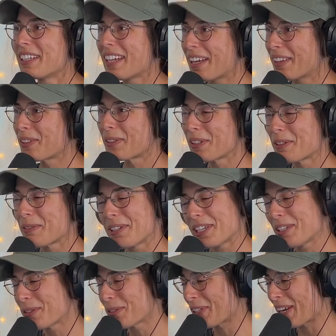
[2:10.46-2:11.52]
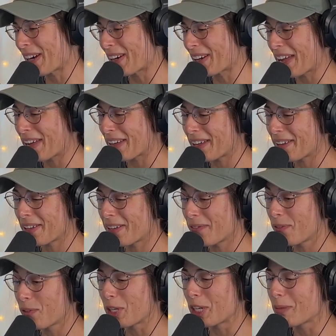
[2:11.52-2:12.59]
Yeah. So he was there, and
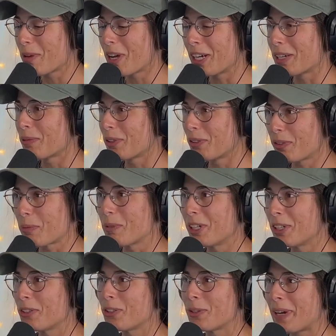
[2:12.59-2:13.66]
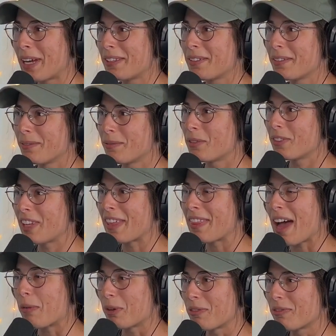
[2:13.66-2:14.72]
if William Hung was from here too, I'd say
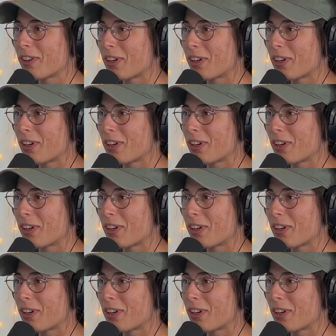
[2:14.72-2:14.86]
that one first.